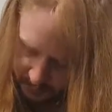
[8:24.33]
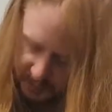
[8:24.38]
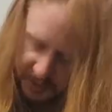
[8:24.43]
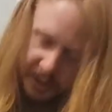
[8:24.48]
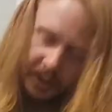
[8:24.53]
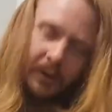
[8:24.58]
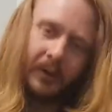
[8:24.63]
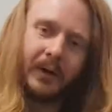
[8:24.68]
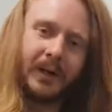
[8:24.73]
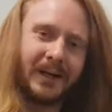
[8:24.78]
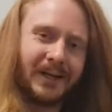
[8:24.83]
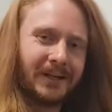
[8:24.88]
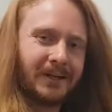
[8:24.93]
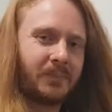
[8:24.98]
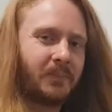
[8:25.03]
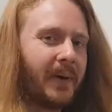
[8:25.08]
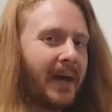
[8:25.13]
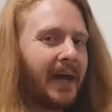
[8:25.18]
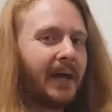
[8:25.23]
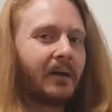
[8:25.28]
So it's
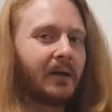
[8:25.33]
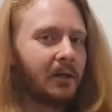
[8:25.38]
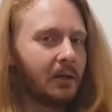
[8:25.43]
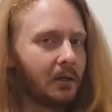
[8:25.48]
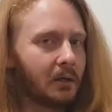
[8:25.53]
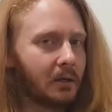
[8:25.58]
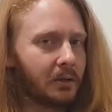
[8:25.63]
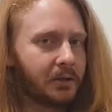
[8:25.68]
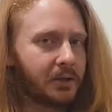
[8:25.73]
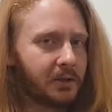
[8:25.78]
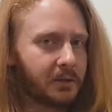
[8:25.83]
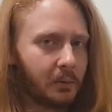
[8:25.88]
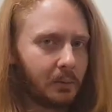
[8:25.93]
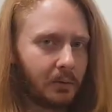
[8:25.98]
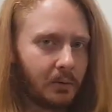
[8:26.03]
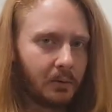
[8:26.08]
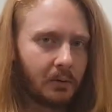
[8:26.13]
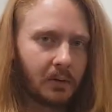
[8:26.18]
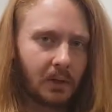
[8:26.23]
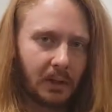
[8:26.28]
barely
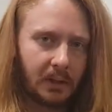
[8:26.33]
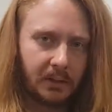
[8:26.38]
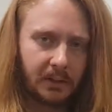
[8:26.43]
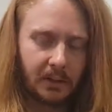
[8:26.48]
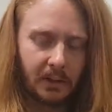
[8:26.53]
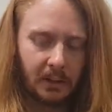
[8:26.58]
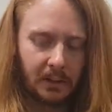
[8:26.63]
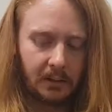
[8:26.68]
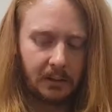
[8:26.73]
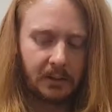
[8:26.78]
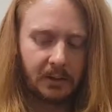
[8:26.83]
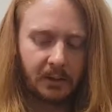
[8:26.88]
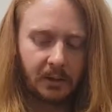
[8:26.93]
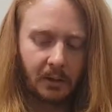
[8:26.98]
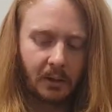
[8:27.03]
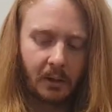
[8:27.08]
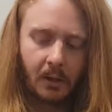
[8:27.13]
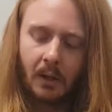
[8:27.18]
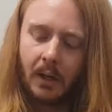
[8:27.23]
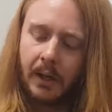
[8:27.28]
noticeable. It's
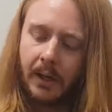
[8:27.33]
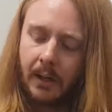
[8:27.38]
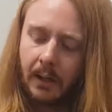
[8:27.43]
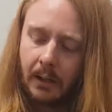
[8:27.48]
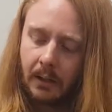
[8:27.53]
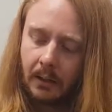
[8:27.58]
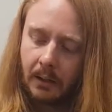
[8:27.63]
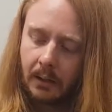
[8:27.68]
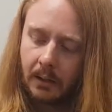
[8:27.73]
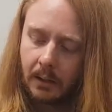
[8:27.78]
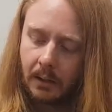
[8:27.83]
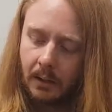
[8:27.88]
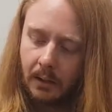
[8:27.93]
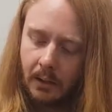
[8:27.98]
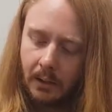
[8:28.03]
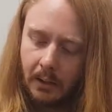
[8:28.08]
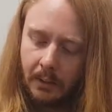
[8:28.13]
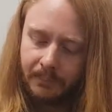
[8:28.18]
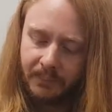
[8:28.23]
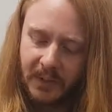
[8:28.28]
so like,
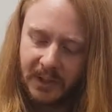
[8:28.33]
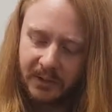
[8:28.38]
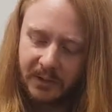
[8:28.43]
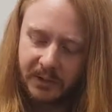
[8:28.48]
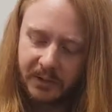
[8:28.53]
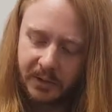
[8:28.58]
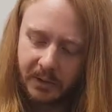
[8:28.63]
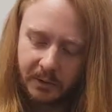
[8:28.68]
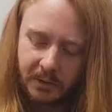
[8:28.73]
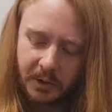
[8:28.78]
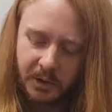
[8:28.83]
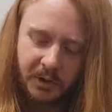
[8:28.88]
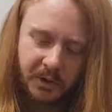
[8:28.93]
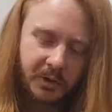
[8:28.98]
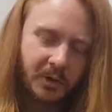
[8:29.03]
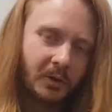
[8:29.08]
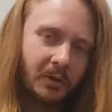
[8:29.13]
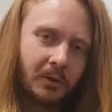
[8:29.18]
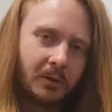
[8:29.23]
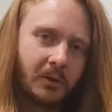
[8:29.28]
it's such a
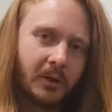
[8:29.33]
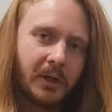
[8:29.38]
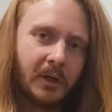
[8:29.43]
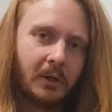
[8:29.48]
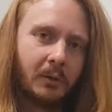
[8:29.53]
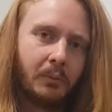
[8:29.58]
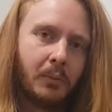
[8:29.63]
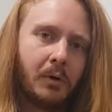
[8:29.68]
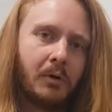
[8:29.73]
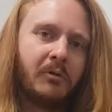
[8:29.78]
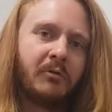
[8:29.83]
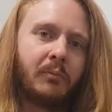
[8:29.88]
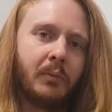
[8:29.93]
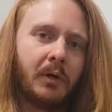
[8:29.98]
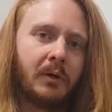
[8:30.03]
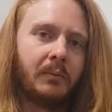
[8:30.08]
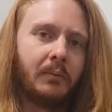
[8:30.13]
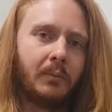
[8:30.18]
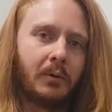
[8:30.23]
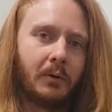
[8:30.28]
subtle little
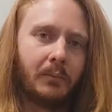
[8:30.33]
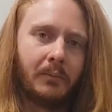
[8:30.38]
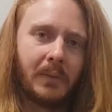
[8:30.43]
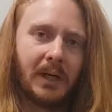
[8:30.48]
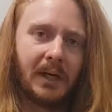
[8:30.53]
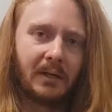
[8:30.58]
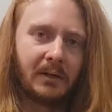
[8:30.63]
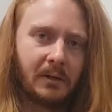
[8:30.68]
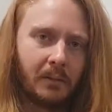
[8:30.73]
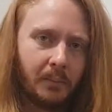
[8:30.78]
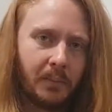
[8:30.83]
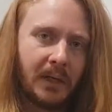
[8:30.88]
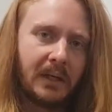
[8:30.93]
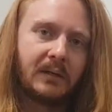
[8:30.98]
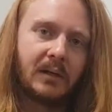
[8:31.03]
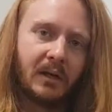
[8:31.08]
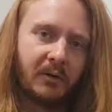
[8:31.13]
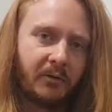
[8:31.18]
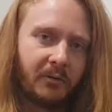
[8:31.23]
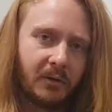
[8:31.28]
movement, but makes a big
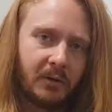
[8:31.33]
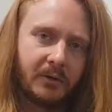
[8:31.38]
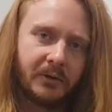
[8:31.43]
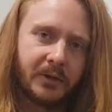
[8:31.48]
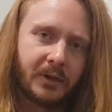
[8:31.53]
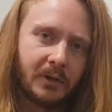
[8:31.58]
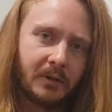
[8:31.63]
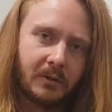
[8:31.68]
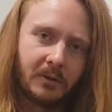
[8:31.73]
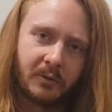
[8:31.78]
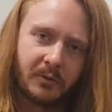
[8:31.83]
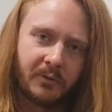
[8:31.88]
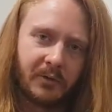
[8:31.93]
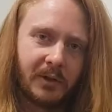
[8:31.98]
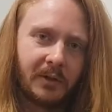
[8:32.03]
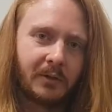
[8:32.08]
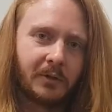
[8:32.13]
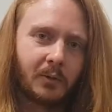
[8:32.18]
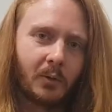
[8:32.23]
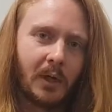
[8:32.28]
difference, and it just
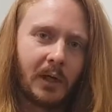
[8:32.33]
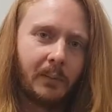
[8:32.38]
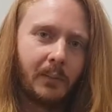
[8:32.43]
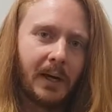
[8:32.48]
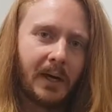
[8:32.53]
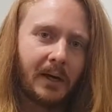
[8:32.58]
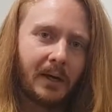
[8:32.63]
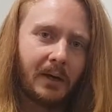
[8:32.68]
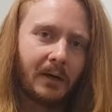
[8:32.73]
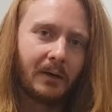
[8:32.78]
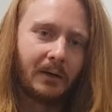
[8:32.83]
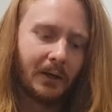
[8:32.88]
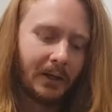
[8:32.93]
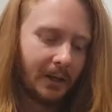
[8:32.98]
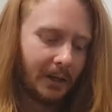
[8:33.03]
feels way better.